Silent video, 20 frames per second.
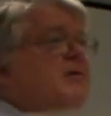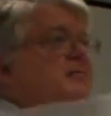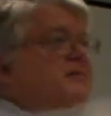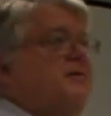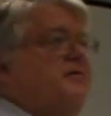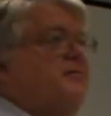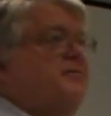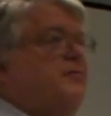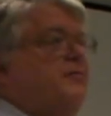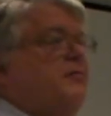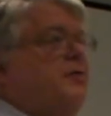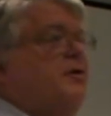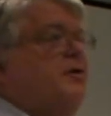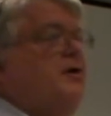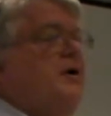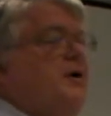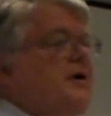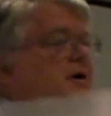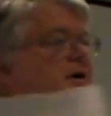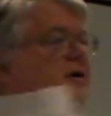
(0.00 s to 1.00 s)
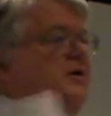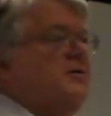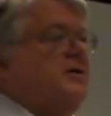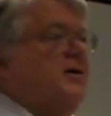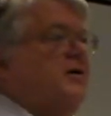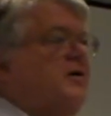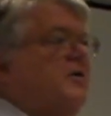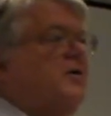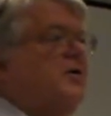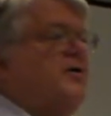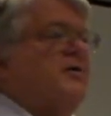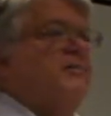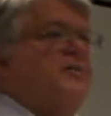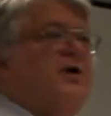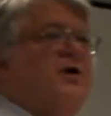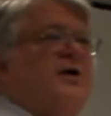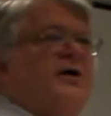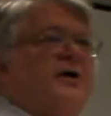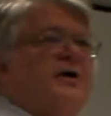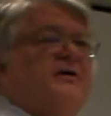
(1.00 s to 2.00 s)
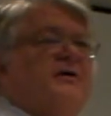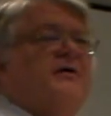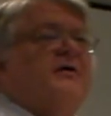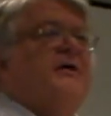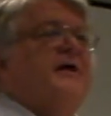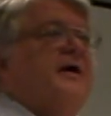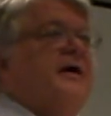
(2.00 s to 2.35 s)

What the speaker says: before they go on the market.